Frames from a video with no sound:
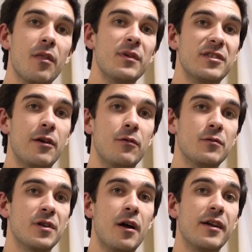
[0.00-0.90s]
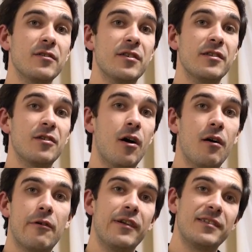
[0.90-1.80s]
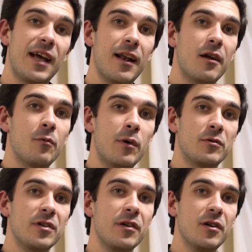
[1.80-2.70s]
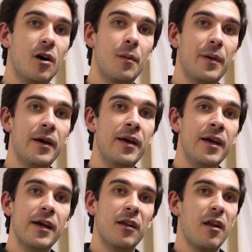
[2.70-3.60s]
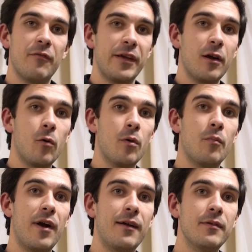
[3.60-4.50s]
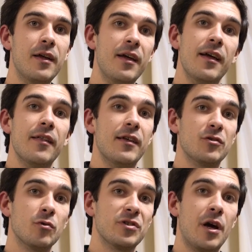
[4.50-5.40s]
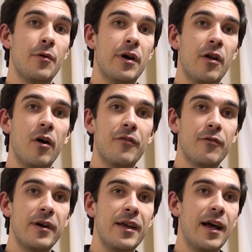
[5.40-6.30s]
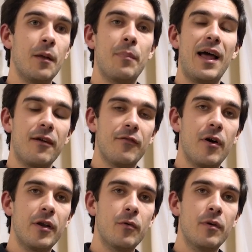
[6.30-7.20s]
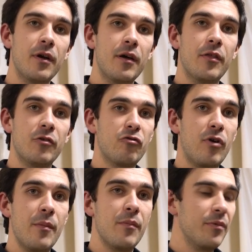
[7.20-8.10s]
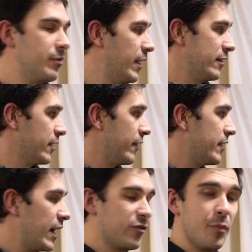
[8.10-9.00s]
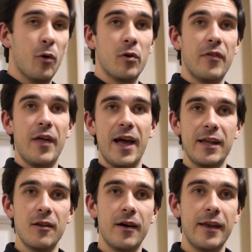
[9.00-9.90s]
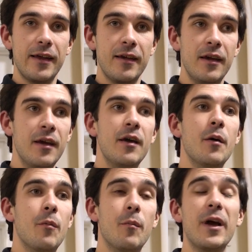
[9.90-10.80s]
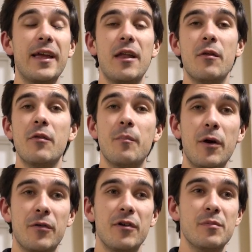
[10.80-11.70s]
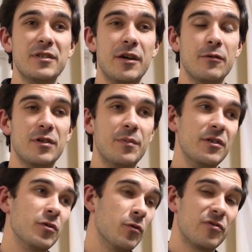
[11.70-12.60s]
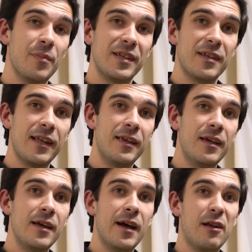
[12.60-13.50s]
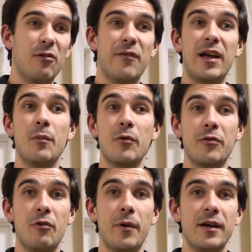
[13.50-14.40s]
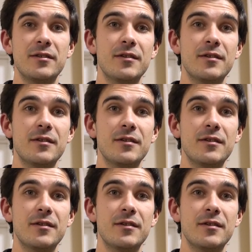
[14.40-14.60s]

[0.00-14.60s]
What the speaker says: other materials going into this car are an Italian Wilton carpet and a lovely golden brown. There's also an ivory and a black vinyl that trim things like the dashboard and the headlining. Again, both those materials have been sourced from Italy and are available through us.